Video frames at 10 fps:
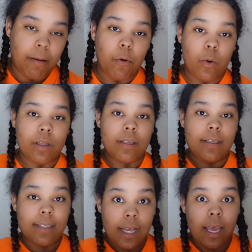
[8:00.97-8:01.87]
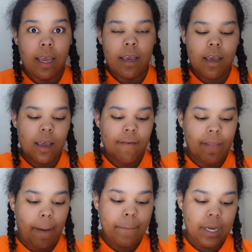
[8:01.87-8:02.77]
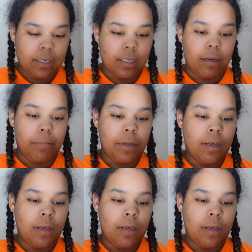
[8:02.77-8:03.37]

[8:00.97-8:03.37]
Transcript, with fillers: want to see if that picked up